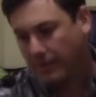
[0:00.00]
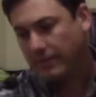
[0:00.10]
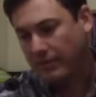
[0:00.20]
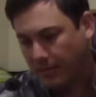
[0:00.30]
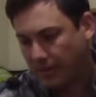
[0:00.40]
of
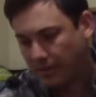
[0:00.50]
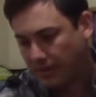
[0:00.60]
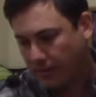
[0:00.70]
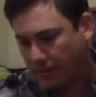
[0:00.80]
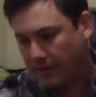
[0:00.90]
them are
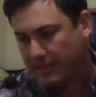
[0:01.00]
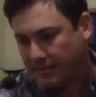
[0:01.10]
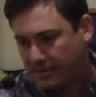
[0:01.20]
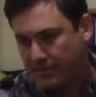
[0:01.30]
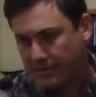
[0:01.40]

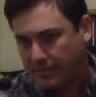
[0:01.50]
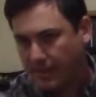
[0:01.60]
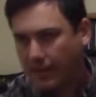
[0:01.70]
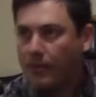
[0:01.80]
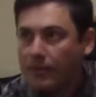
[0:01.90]
artists.
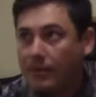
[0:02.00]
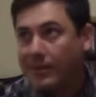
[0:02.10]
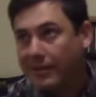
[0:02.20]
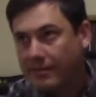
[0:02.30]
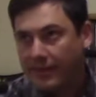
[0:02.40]

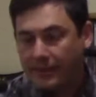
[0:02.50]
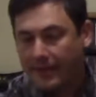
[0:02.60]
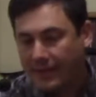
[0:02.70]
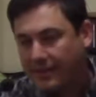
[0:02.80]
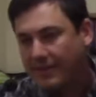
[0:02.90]

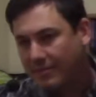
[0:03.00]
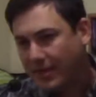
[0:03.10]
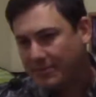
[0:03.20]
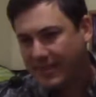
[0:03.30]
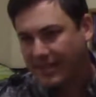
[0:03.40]
Anyway,
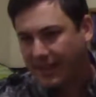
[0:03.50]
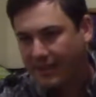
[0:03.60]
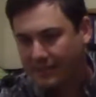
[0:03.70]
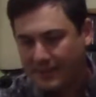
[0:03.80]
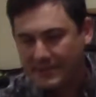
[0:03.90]
mom's dad
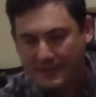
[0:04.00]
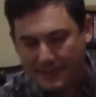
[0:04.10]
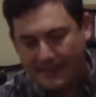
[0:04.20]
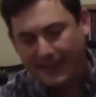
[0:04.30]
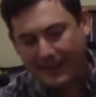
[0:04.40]
kind of was,
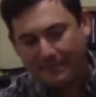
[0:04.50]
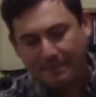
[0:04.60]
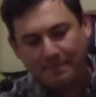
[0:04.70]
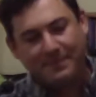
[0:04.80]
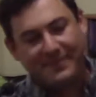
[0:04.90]

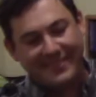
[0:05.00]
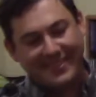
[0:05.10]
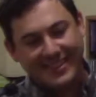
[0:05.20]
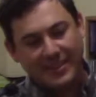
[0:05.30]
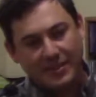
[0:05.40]
and
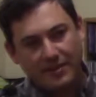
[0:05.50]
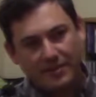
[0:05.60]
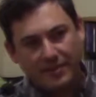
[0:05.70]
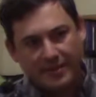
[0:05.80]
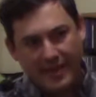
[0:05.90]

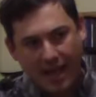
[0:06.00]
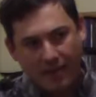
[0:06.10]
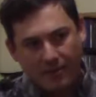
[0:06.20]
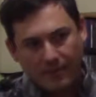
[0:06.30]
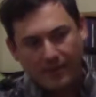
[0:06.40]

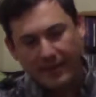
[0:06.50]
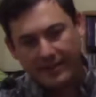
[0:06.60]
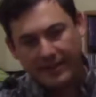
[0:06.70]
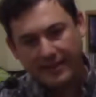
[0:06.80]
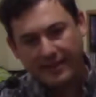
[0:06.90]
now I
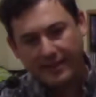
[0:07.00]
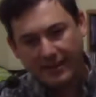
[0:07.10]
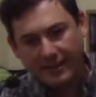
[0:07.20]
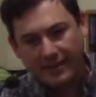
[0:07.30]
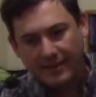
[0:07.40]
think.
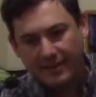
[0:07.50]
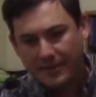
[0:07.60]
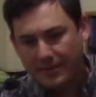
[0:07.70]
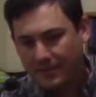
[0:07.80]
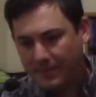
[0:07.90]

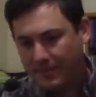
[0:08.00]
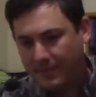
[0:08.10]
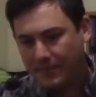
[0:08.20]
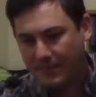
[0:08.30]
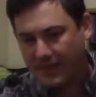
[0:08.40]

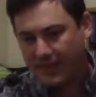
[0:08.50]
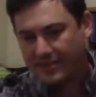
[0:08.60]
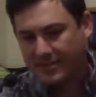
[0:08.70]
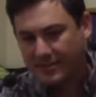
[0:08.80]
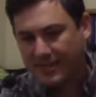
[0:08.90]
We've got
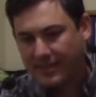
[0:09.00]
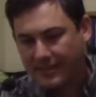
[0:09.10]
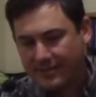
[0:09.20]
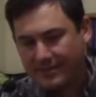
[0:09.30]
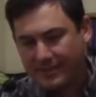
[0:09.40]
some of
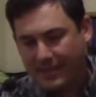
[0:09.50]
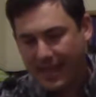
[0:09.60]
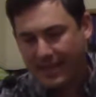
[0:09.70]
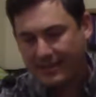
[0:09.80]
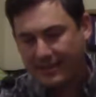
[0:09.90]
the
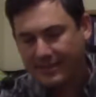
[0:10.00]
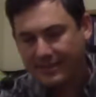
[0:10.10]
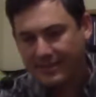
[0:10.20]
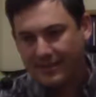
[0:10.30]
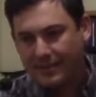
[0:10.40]
guys at
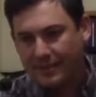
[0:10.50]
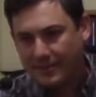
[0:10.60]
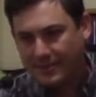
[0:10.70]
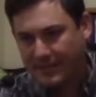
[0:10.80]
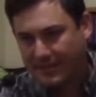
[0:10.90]

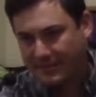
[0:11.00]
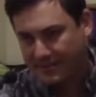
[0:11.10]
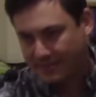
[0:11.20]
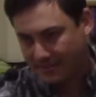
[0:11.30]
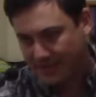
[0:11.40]
Lowcountry Down
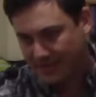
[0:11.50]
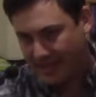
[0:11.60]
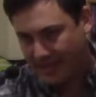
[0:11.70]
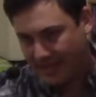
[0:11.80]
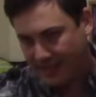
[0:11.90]
Syndrome
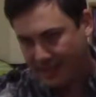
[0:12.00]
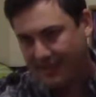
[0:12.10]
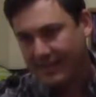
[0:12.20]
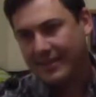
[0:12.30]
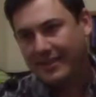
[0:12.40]
Society
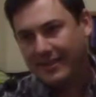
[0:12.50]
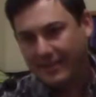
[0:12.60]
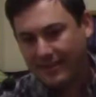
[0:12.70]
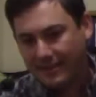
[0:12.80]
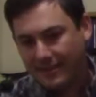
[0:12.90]

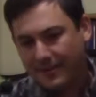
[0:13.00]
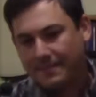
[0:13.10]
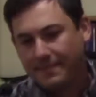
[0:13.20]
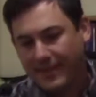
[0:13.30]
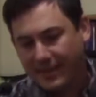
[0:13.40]
I
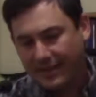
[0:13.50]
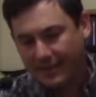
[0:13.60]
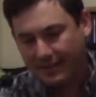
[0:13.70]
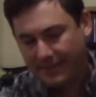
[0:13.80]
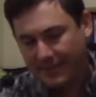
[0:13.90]

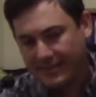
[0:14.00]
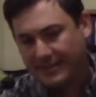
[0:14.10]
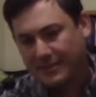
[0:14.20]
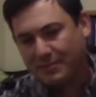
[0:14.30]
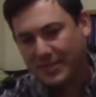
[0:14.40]
definitely
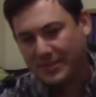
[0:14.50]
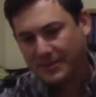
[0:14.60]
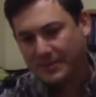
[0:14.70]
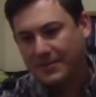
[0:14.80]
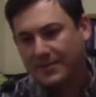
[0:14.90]
consider
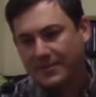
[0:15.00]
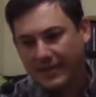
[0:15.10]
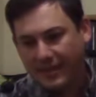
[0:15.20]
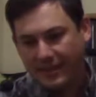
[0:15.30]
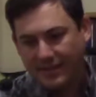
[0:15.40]
mentors,
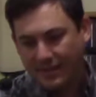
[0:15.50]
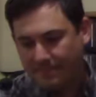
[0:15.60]
and